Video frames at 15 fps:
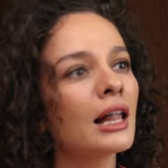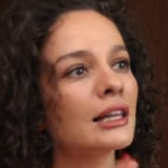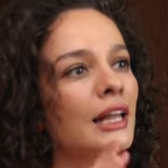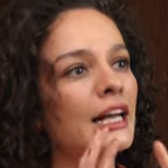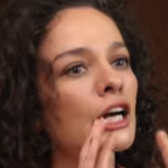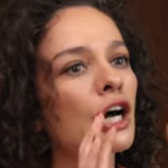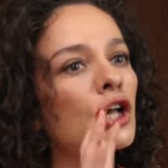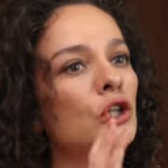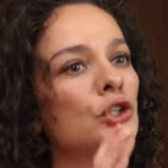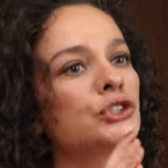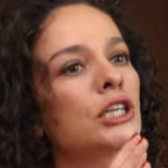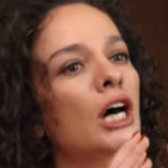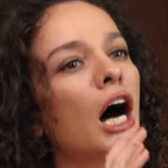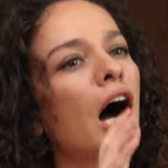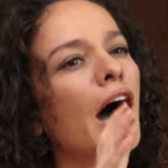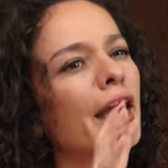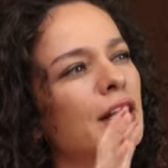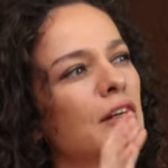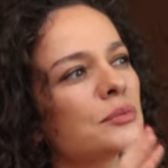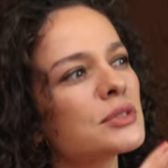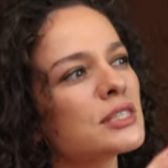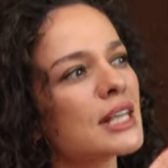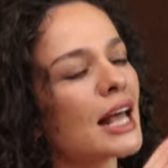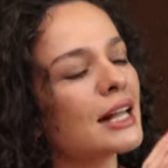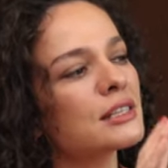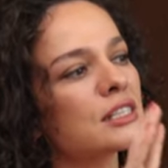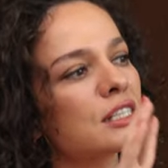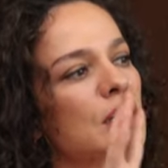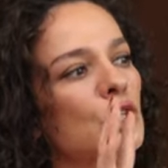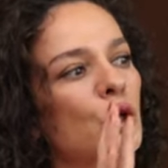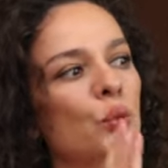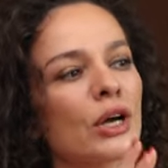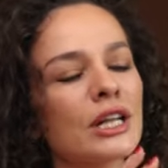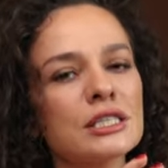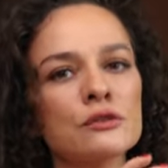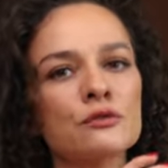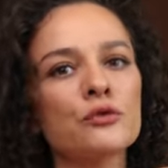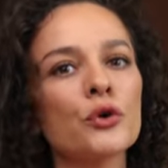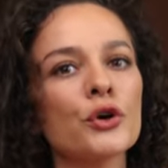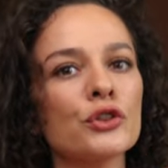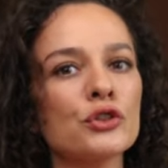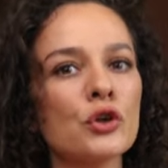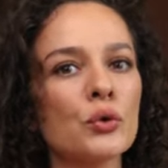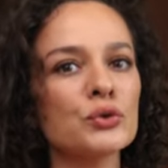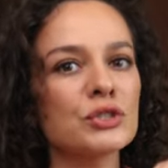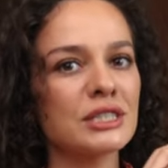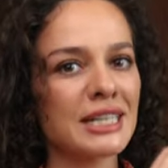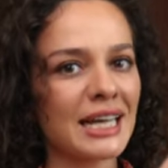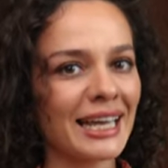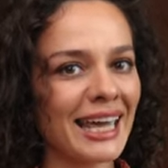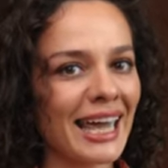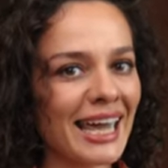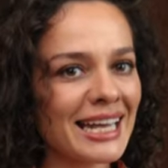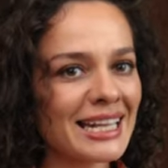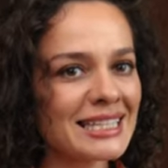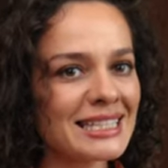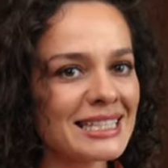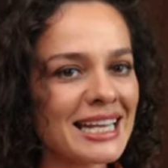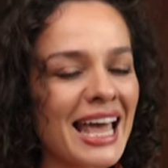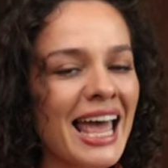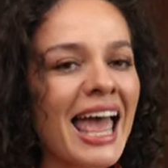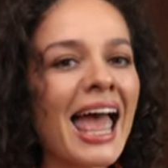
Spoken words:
like cult items and silhouettes for those decades,